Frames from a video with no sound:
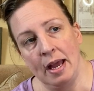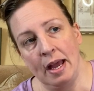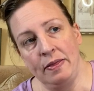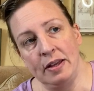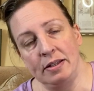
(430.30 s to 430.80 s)

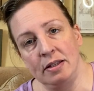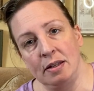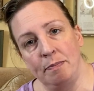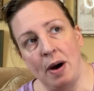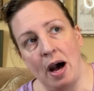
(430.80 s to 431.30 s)
And this is the
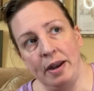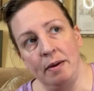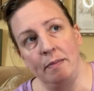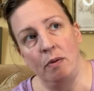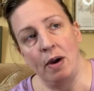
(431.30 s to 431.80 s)

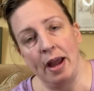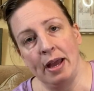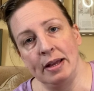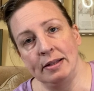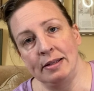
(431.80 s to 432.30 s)
bottom
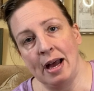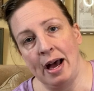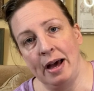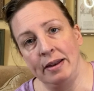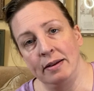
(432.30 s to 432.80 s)
right-hand
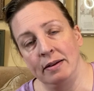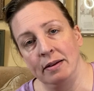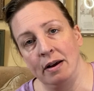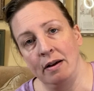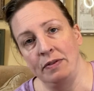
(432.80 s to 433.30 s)
side
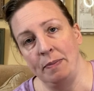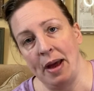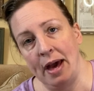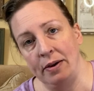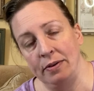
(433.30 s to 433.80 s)
of the
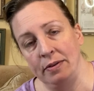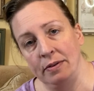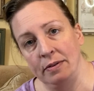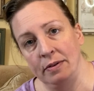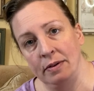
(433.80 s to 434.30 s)
pattern
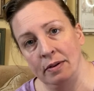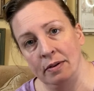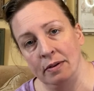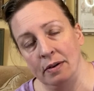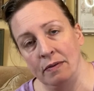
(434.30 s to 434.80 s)

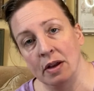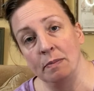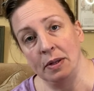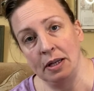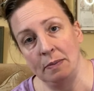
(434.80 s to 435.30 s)
of the
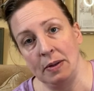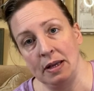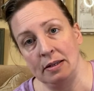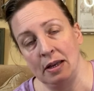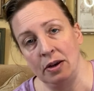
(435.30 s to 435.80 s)
completed
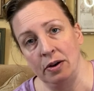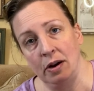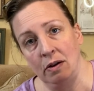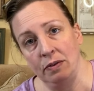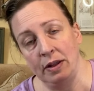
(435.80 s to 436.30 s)
piece here
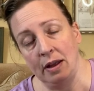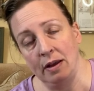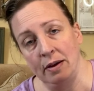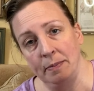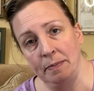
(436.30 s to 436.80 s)
on the
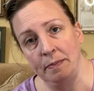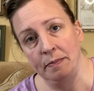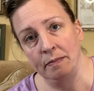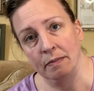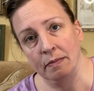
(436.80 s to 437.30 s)

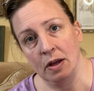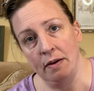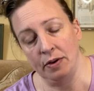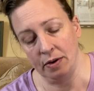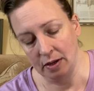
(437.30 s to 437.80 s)

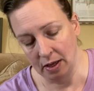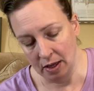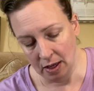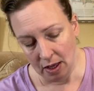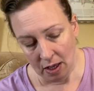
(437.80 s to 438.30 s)
cover.
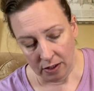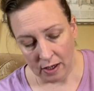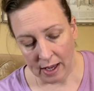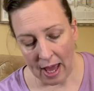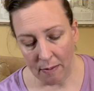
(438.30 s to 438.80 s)
So
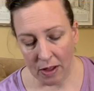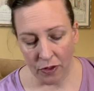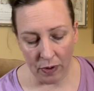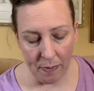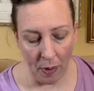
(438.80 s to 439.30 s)
it came in
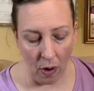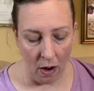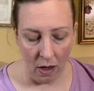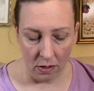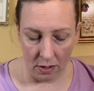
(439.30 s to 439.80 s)
3
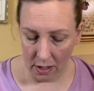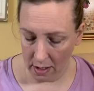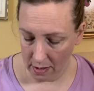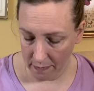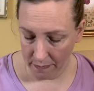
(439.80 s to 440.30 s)
parts,
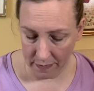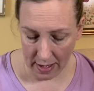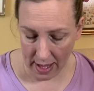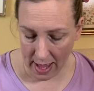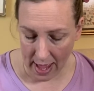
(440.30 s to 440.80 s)

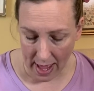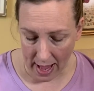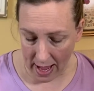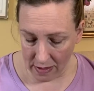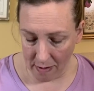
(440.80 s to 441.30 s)

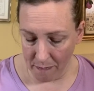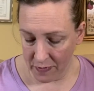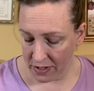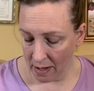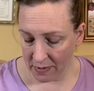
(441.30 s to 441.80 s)
and
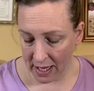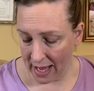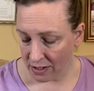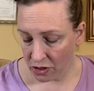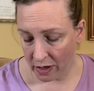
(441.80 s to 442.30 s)
I
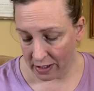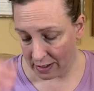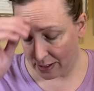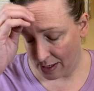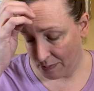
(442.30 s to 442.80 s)
started this
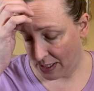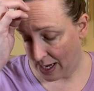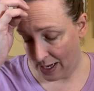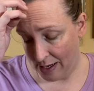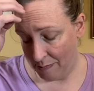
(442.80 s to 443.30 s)

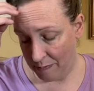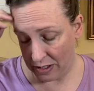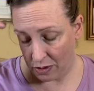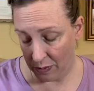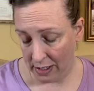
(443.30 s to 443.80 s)
sometime
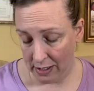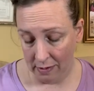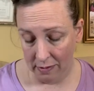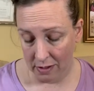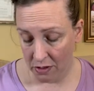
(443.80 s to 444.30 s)

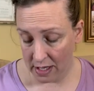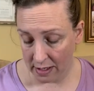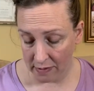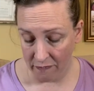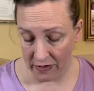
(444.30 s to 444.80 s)
between
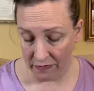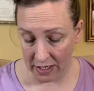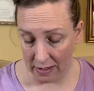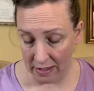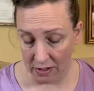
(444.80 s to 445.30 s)
2015 and